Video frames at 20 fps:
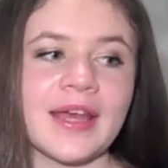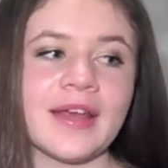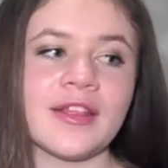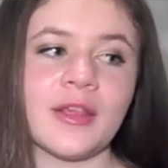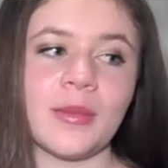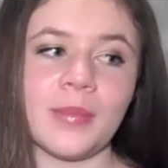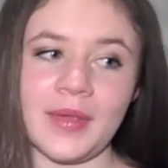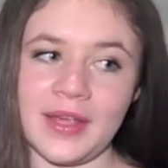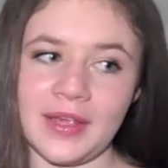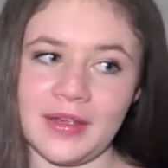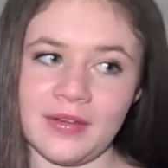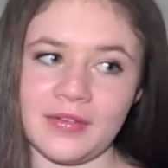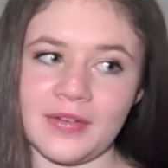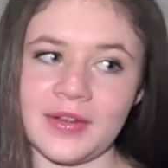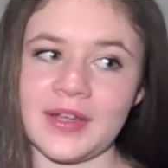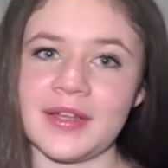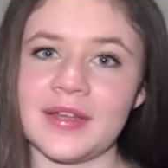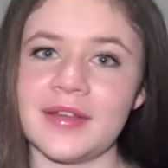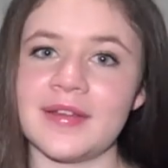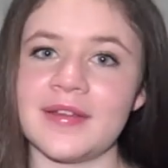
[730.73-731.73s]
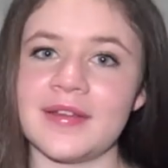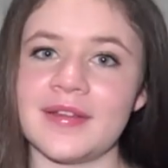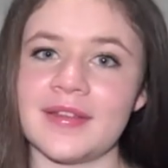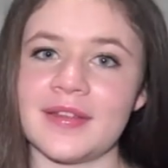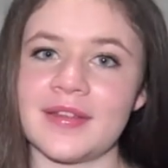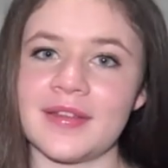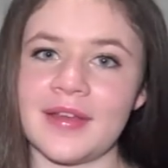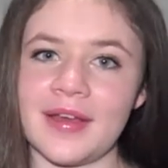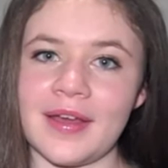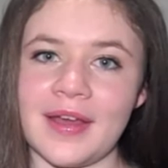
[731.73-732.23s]
Some
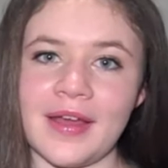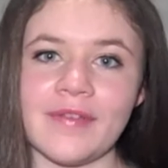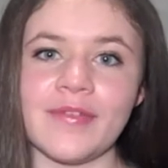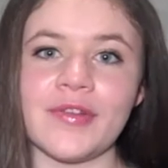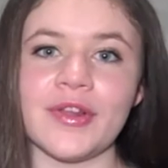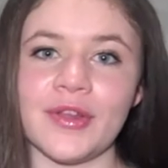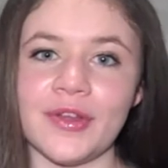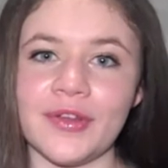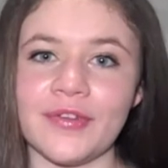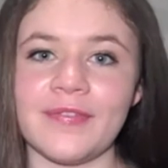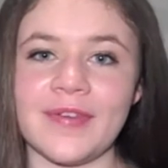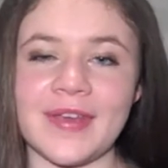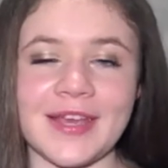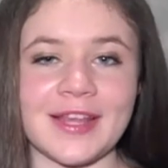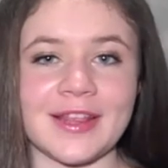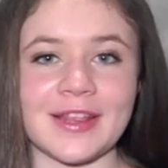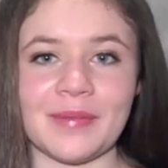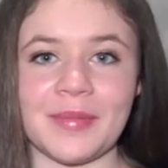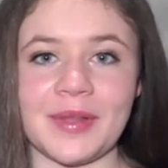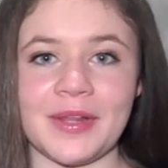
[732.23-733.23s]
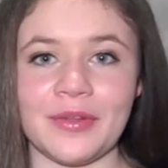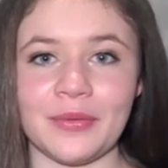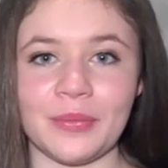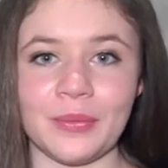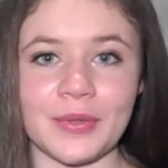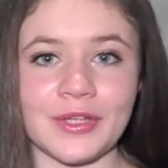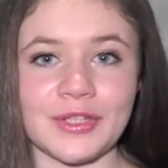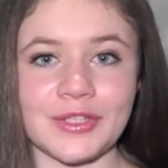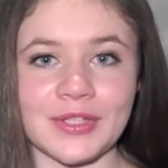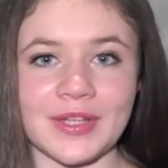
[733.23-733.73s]
earrings. I have a lot of things in my little
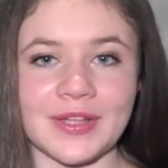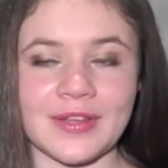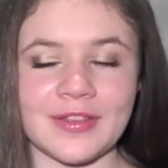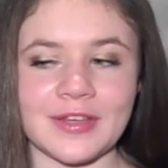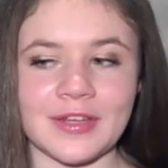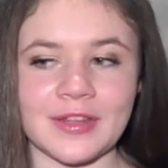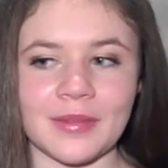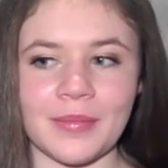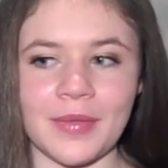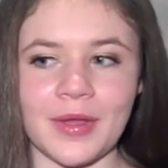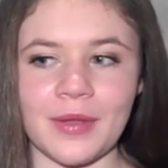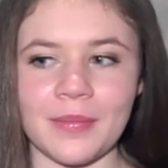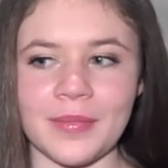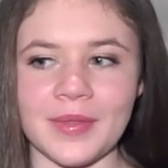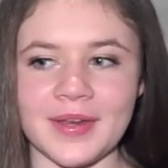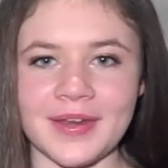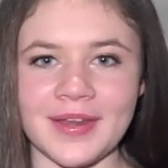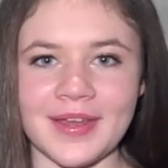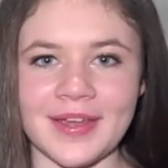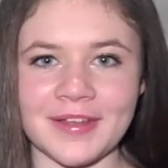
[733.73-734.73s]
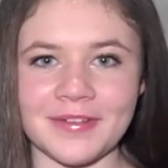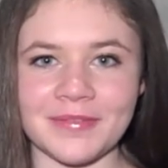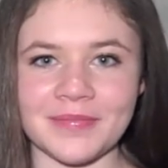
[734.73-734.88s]
wish list at the moment.